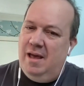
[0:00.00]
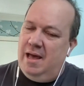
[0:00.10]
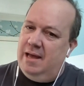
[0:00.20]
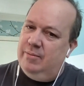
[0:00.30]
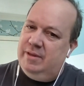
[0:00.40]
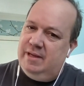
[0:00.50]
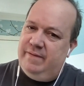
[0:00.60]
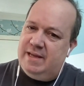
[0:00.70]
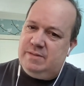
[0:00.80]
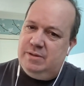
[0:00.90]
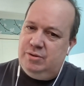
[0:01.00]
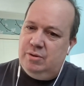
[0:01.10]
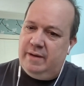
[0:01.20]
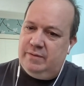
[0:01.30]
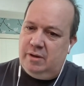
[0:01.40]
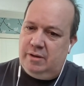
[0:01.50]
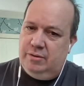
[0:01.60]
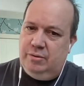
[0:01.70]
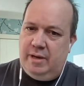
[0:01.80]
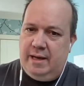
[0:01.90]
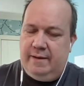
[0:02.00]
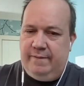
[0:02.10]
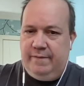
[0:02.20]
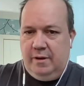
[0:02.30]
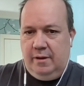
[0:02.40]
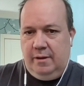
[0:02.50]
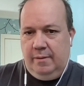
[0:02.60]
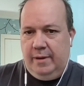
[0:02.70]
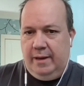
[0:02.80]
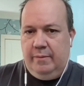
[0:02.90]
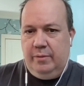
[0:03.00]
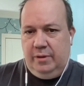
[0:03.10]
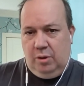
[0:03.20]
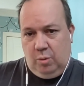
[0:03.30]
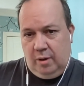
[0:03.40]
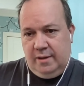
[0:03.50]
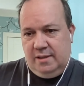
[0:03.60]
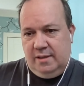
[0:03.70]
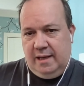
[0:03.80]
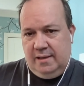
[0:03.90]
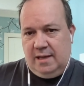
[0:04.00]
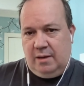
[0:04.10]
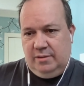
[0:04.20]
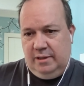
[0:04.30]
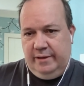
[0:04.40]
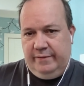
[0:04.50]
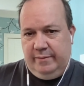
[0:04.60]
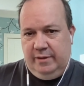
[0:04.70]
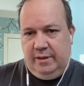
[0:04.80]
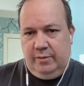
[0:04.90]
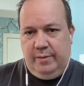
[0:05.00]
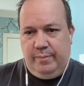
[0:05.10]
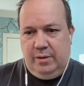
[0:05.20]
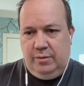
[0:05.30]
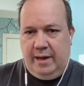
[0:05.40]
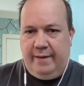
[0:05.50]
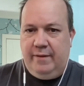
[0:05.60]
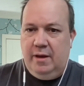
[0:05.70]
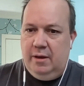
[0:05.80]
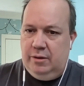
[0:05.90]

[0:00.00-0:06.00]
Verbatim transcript: And with the investments you have done, you have um, and with the quality that is now delivered with the equipment you have,